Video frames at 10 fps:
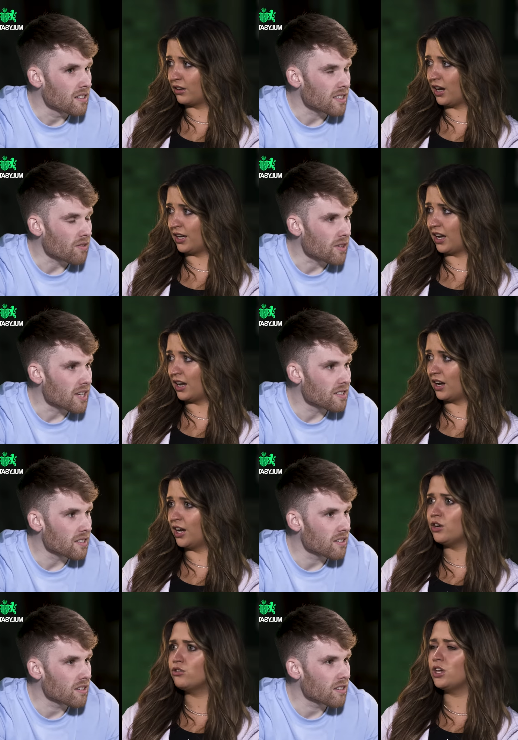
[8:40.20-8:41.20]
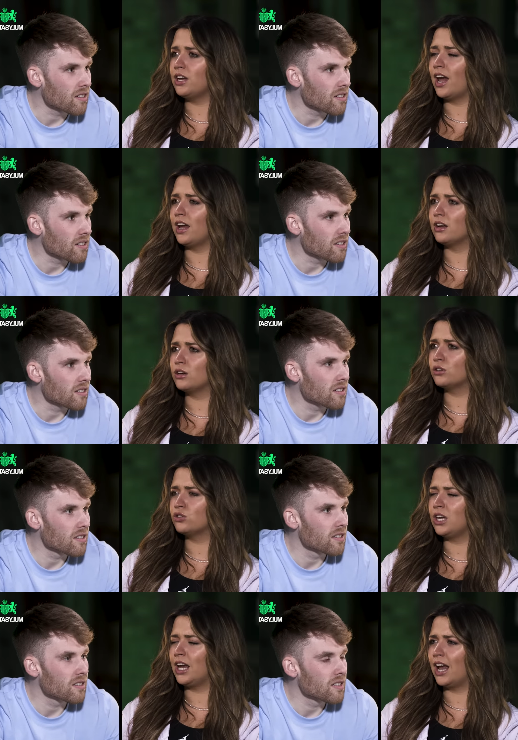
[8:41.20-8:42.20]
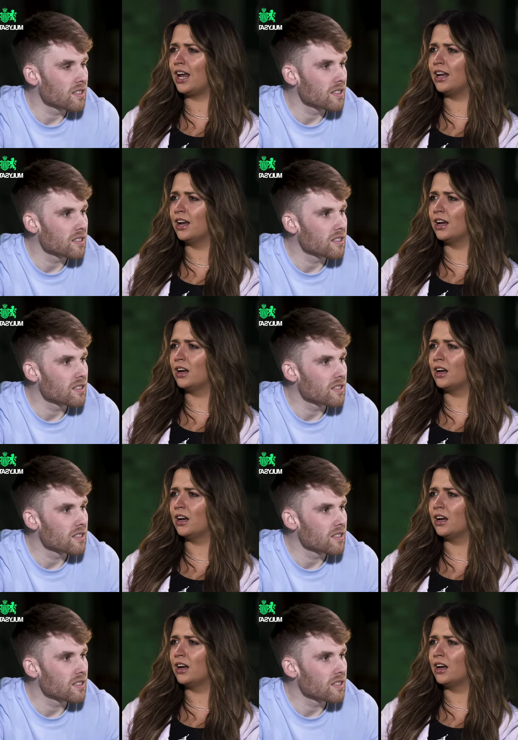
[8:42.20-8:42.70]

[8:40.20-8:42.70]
Speaker 1: I get, are you G K, G K